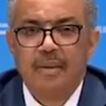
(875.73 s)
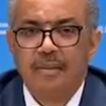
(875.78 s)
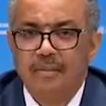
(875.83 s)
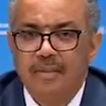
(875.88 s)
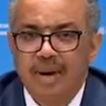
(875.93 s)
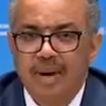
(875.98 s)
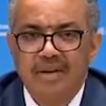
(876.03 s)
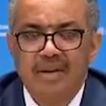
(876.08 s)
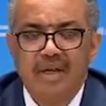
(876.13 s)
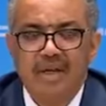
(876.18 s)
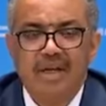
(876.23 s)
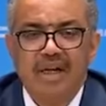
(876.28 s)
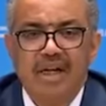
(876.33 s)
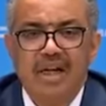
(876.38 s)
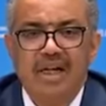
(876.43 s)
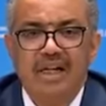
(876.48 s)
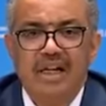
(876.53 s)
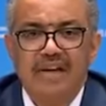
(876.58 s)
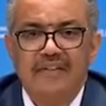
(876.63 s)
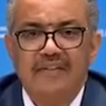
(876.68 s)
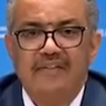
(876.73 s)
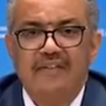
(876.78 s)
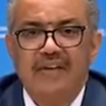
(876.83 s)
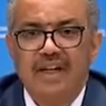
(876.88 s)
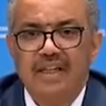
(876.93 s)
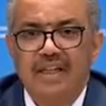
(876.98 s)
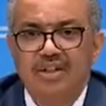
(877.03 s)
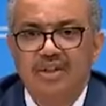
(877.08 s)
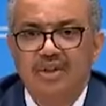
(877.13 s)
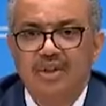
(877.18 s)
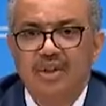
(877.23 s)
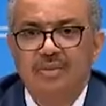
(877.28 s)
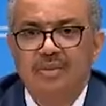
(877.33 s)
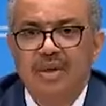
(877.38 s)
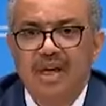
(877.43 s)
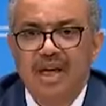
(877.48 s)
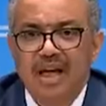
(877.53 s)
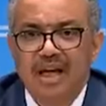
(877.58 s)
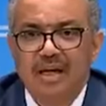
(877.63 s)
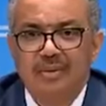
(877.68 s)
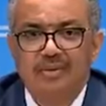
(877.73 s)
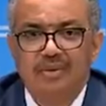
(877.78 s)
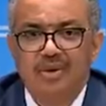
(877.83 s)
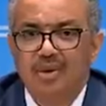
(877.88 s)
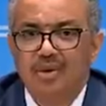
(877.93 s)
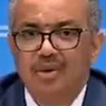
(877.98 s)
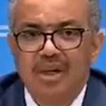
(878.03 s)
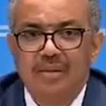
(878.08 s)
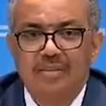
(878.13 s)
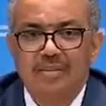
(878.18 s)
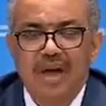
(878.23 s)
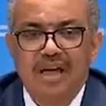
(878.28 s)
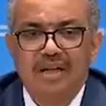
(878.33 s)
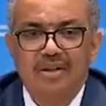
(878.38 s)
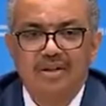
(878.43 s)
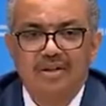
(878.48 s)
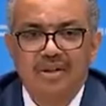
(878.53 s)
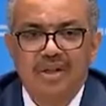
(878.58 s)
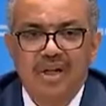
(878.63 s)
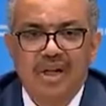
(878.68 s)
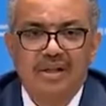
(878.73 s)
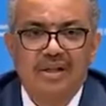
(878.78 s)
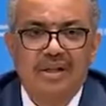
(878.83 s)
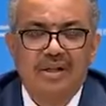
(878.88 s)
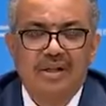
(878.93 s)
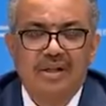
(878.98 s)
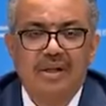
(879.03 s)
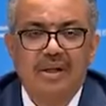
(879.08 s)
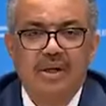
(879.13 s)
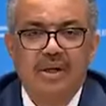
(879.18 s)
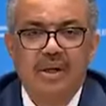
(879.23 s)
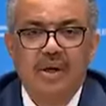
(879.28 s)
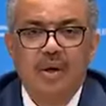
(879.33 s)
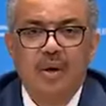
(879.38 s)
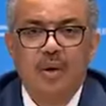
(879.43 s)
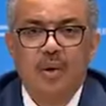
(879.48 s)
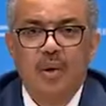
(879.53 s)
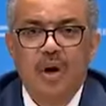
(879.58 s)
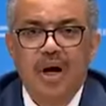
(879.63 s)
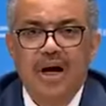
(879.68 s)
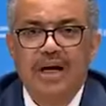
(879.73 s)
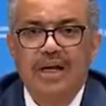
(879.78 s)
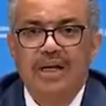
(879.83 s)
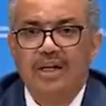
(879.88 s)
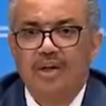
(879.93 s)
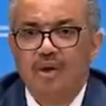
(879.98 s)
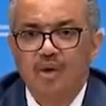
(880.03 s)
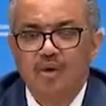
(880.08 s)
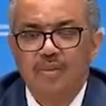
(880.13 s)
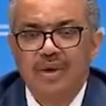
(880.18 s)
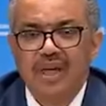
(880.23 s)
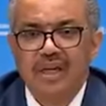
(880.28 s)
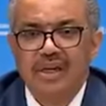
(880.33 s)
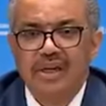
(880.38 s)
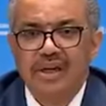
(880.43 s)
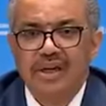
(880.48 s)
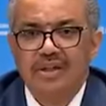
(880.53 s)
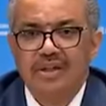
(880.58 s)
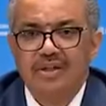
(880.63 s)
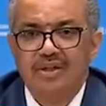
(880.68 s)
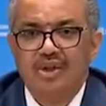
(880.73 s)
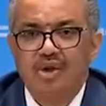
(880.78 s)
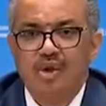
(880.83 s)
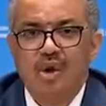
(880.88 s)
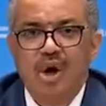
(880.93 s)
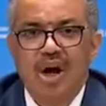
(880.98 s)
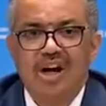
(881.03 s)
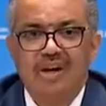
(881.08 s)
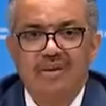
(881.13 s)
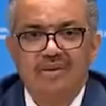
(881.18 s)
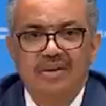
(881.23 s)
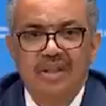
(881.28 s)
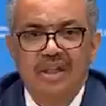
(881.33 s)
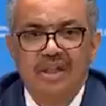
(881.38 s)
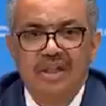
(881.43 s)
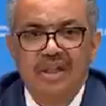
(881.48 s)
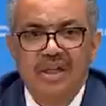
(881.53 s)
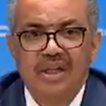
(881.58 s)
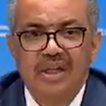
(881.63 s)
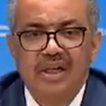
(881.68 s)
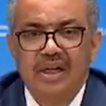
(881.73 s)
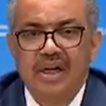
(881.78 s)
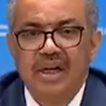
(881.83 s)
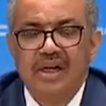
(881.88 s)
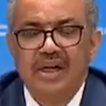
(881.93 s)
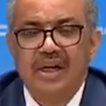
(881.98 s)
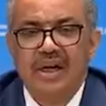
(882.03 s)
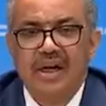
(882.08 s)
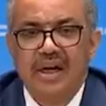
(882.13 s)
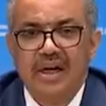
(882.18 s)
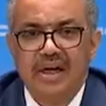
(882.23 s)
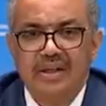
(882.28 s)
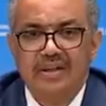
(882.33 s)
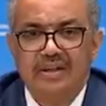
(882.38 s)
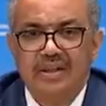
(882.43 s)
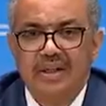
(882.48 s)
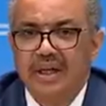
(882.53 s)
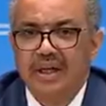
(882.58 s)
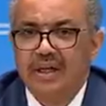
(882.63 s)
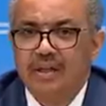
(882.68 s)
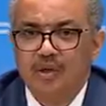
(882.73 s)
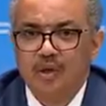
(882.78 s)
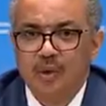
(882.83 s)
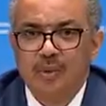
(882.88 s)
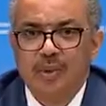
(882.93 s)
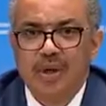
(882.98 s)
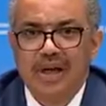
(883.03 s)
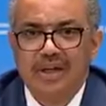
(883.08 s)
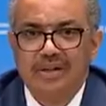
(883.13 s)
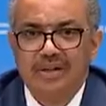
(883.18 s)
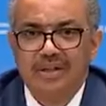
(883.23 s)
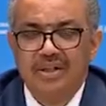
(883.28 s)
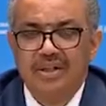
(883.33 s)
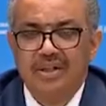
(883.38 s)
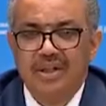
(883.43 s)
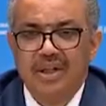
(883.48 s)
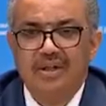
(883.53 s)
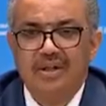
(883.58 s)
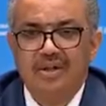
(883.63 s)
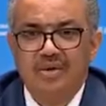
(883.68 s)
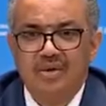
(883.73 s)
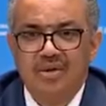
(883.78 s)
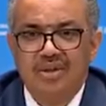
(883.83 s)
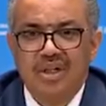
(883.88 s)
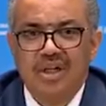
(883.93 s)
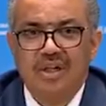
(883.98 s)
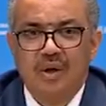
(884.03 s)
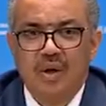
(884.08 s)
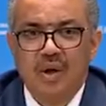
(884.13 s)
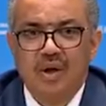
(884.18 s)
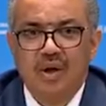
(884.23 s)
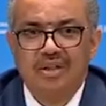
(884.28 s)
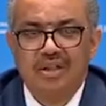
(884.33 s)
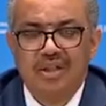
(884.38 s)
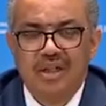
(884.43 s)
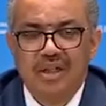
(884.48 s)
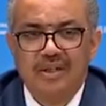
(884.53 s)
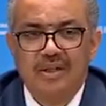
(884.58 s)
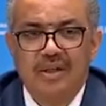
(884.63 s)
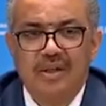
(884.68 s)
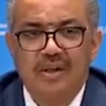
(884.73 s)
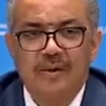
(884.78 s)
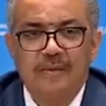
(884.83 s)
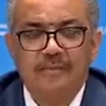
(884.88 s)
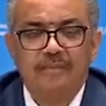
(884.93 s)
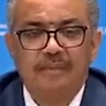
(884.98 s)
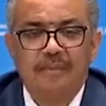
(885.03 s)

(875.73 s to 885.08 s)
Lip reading: Mother and infant should be helped to remain together while rooming in throughout the day and night, and to practice skin-to-skin contact,